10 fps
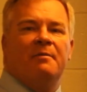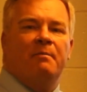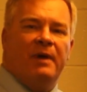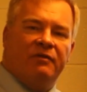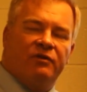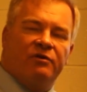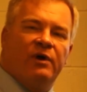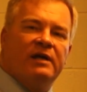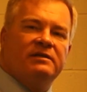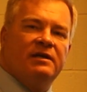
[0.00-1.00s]
met the
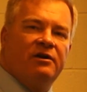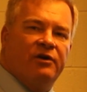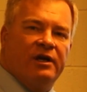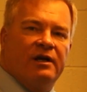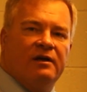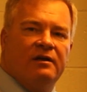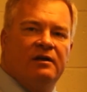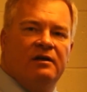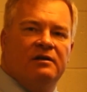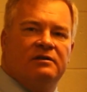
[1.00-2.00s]
criteria
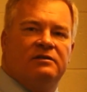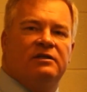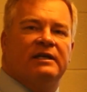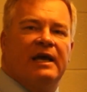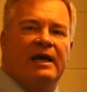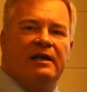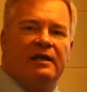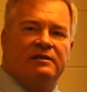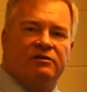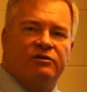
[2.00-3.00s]
to gain
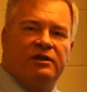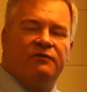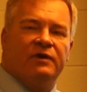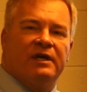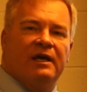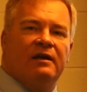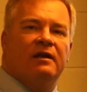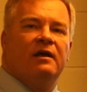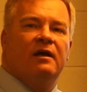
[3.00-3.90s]
a certificate